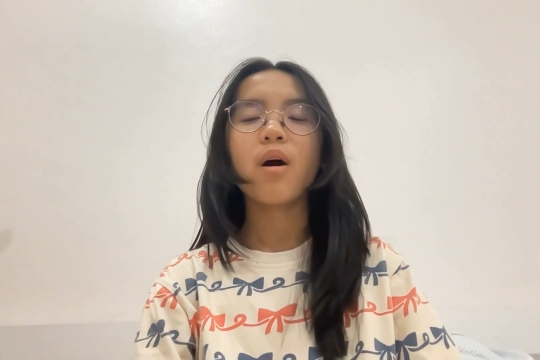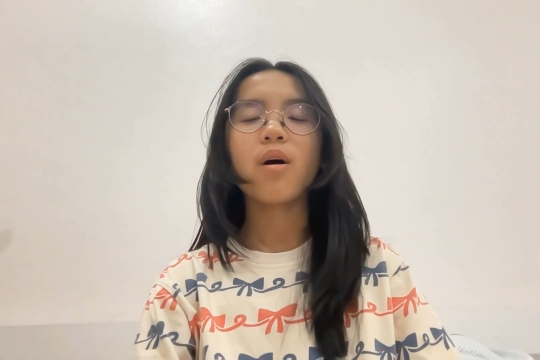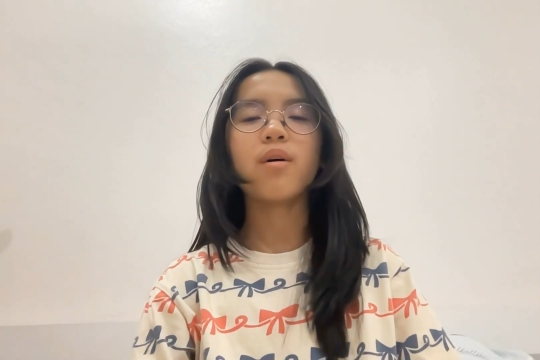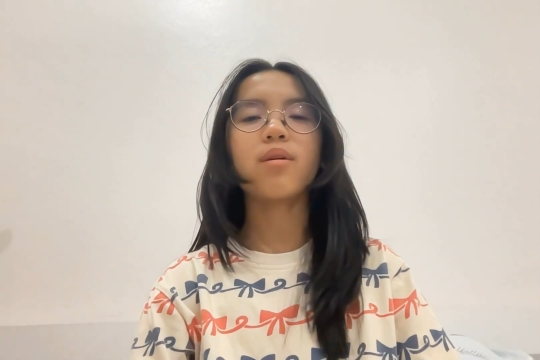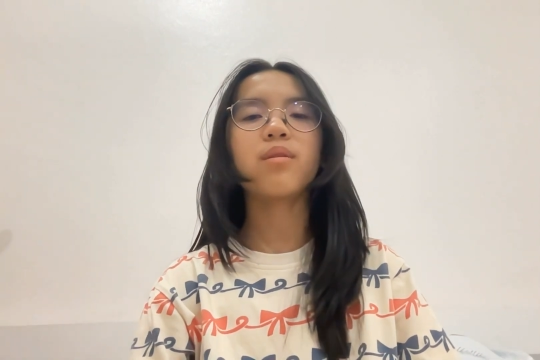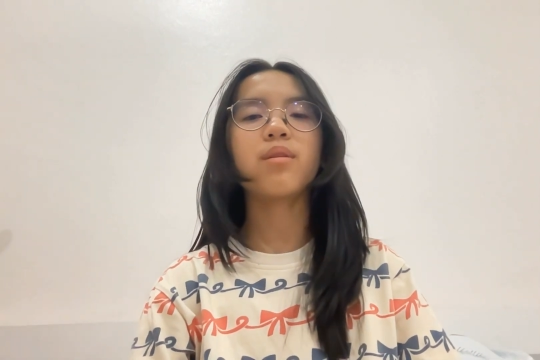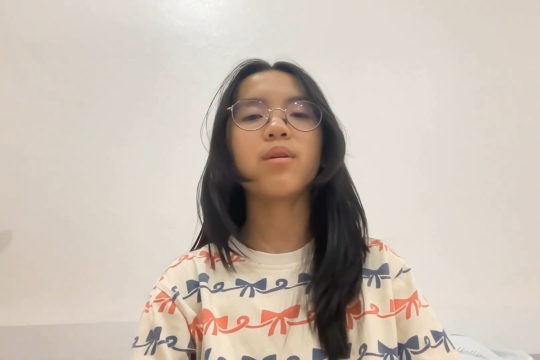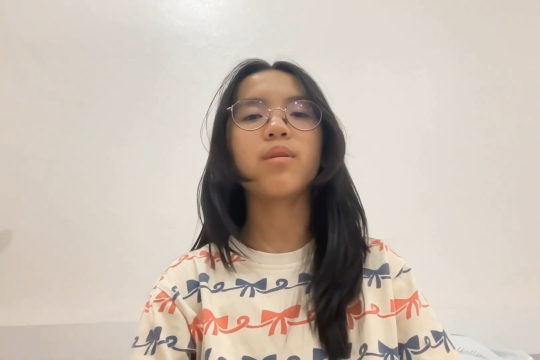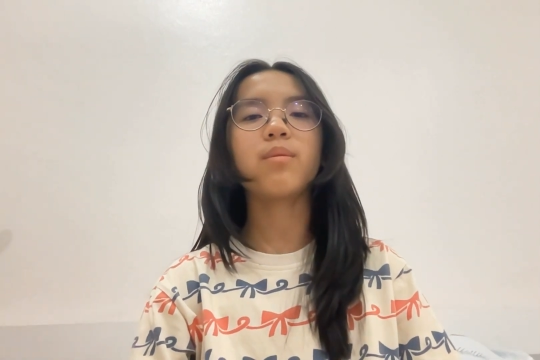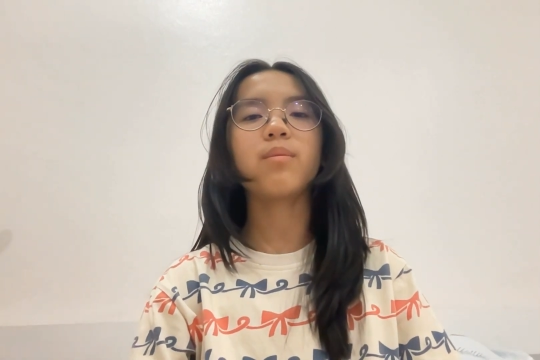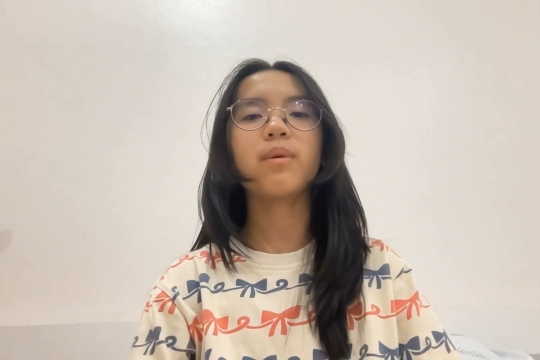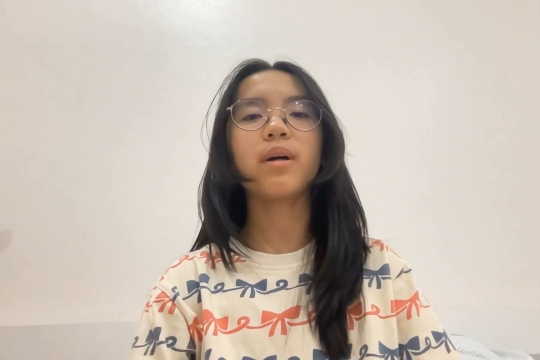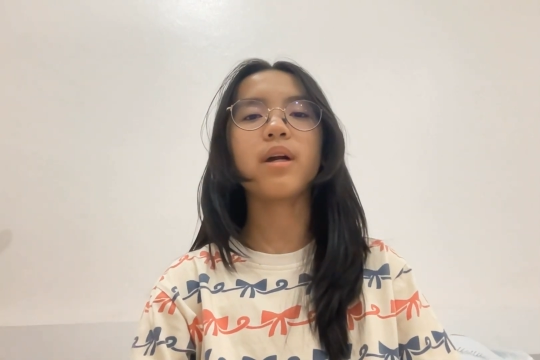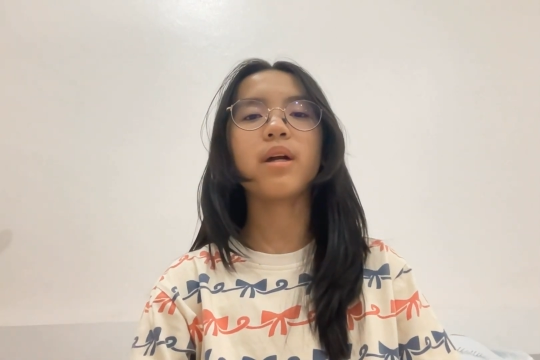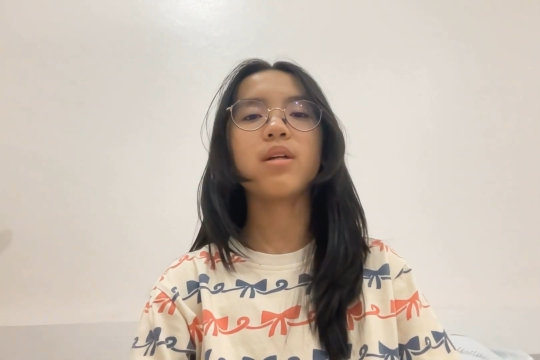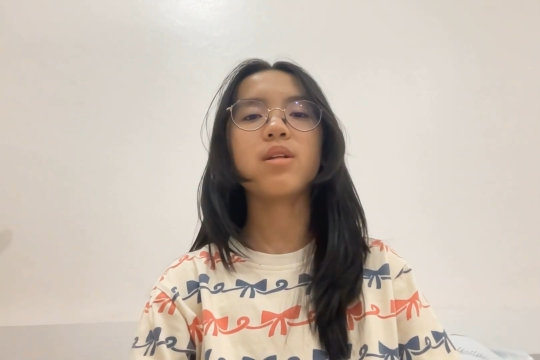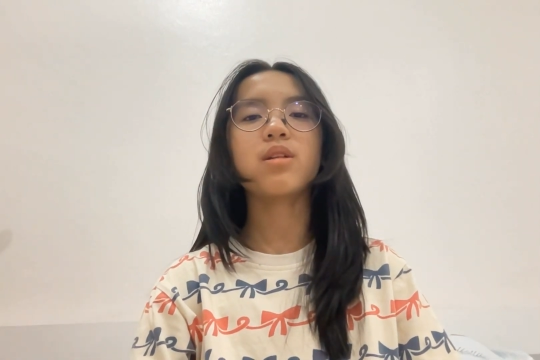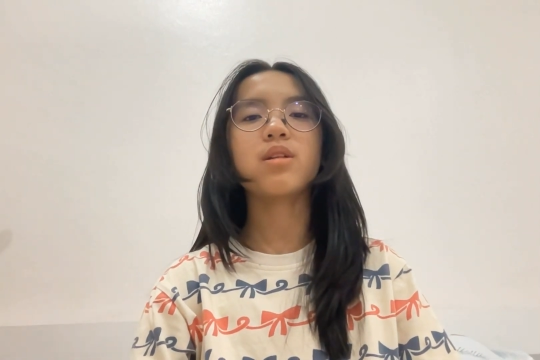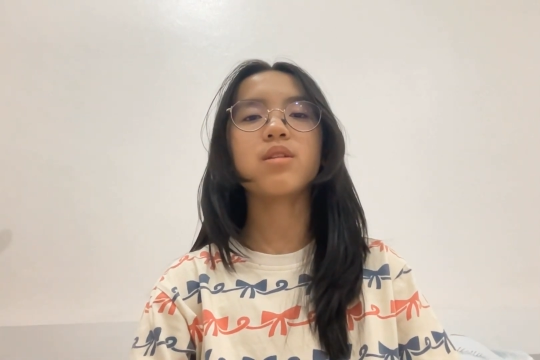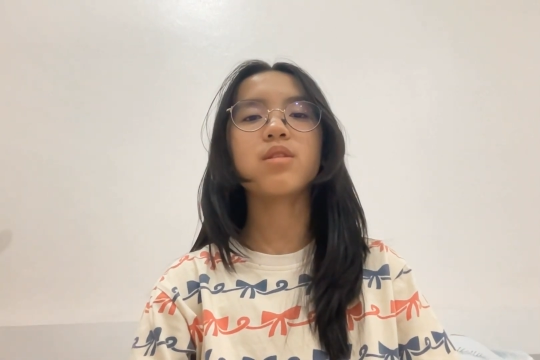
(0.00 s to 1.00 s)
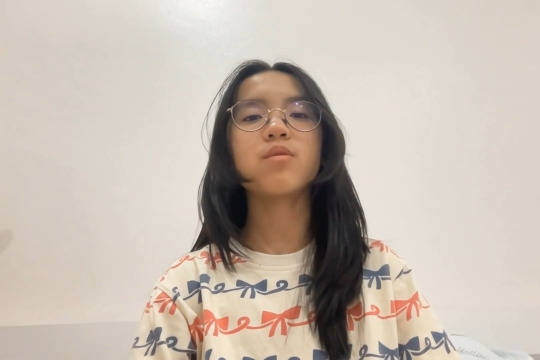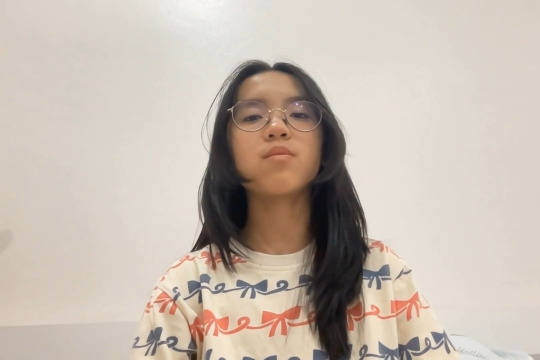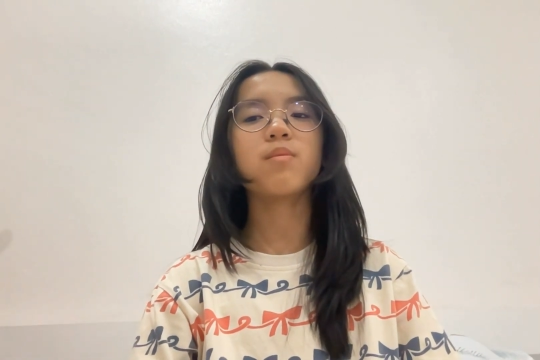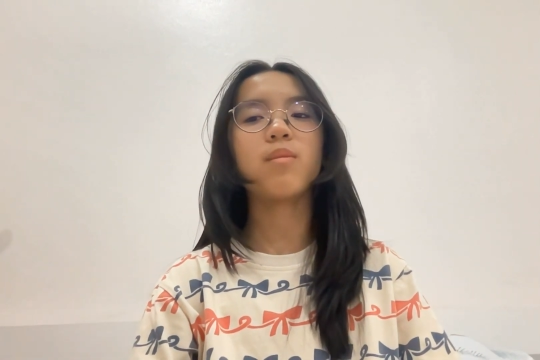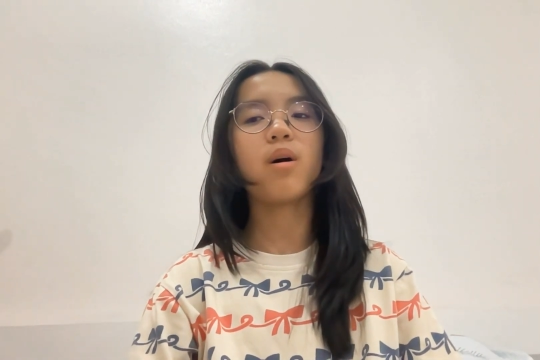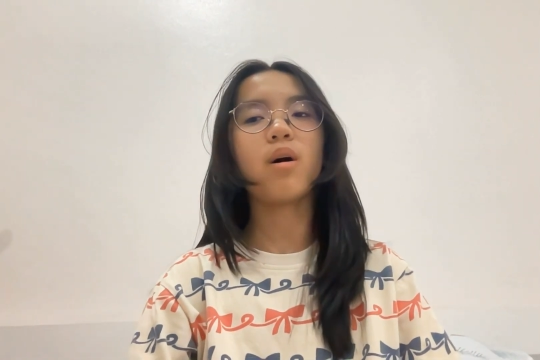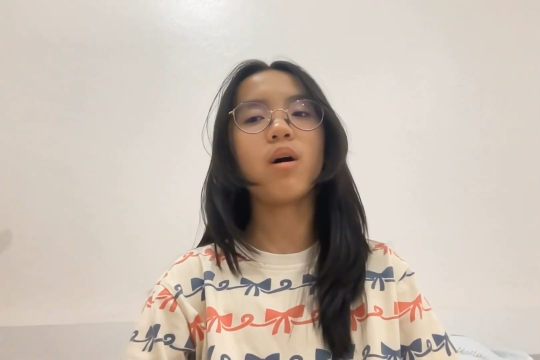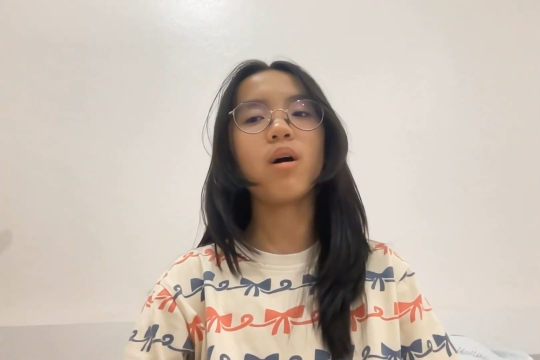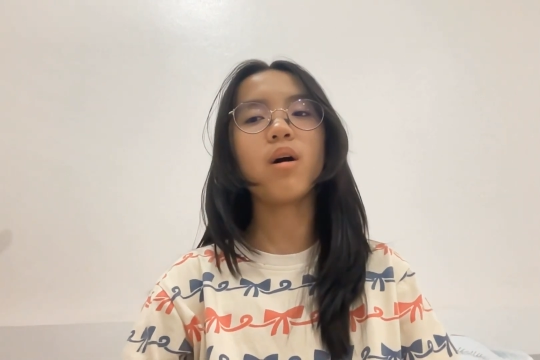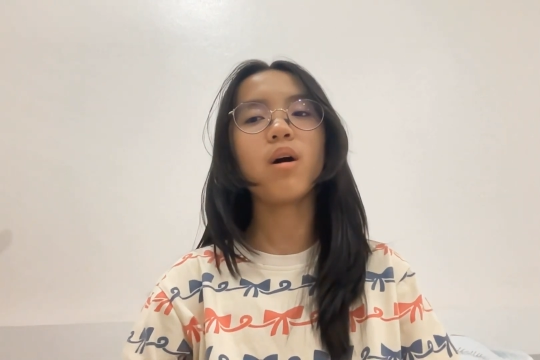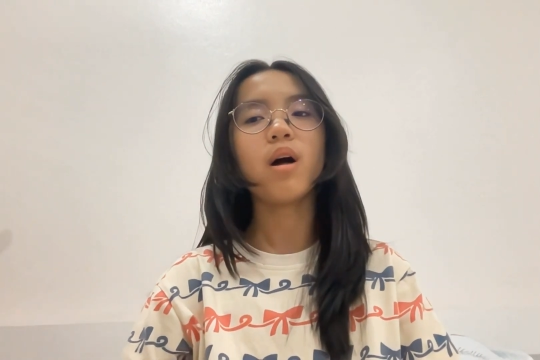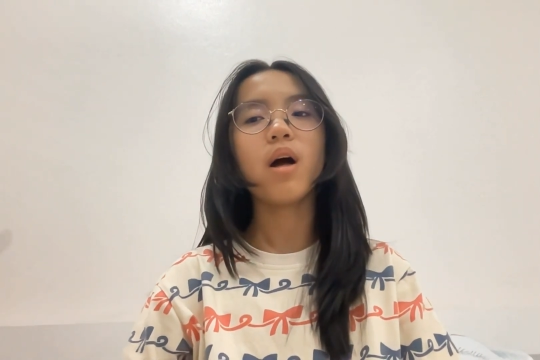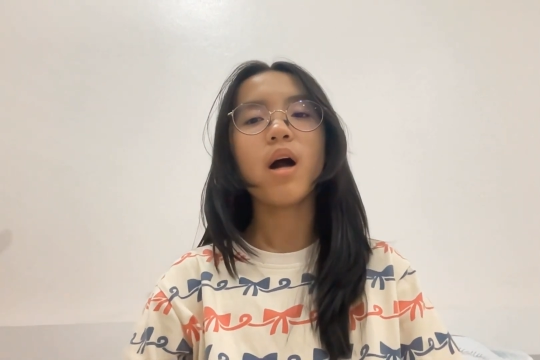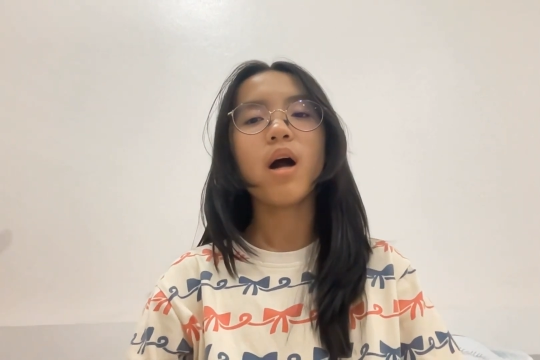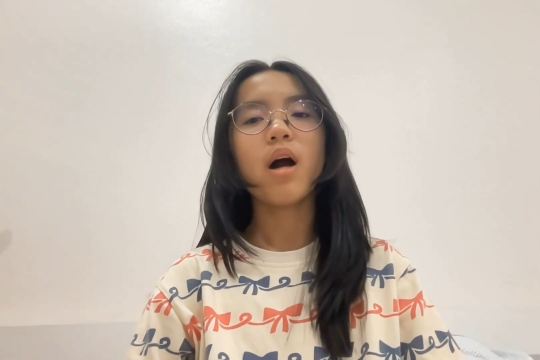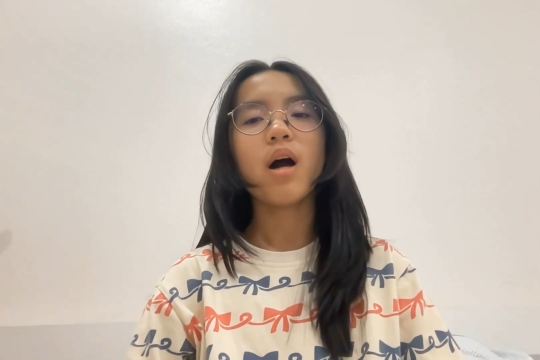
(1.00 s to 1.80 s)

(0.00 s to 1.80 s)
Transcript: Although my age is small,